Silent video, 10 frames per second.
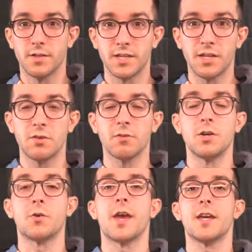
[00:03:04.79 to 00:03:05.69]
Singular
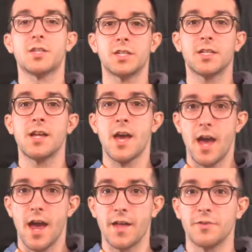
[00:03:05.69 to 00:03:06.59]
location,
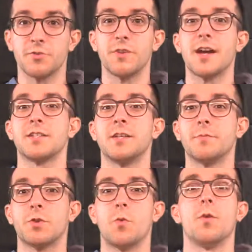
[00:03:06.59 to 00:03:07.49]
and these are not
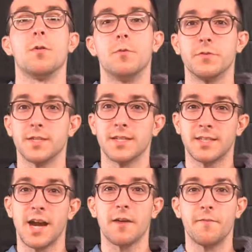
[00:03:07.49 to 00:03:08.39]
typical werewolves, and it's
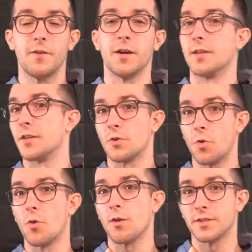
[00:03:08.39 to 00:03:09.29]
kind of fun. The
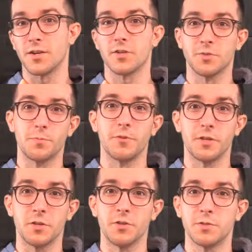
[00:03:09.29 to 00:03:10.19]
gore is also pretty
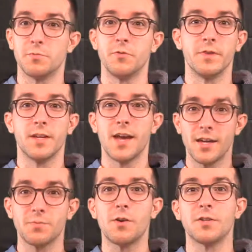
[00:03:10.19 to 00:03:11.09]
good in this movie,
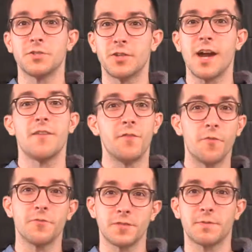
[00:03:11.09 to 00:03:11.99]
as well as you kind of
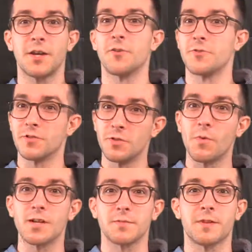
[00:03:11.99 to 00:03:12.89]
vote for some characters, and you
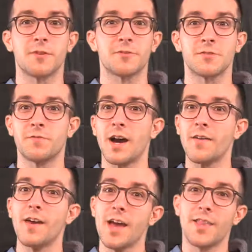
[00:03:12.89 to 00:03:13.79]
want some characters to
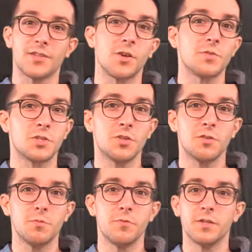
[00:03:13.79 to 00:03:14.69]
survive. That's always good
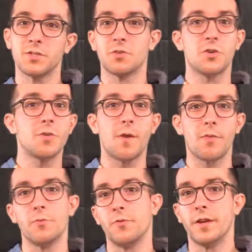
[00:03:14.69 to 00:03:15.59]
in a movie. So good
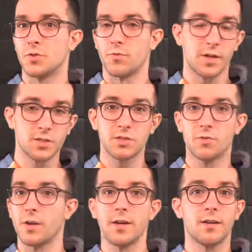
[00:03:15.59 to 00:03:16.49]
about the movie. Direction's
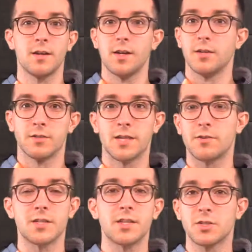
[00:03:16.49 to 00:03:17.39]
great.
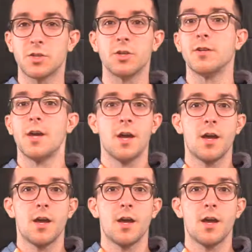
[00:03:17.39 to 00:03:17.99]
Sometimes good.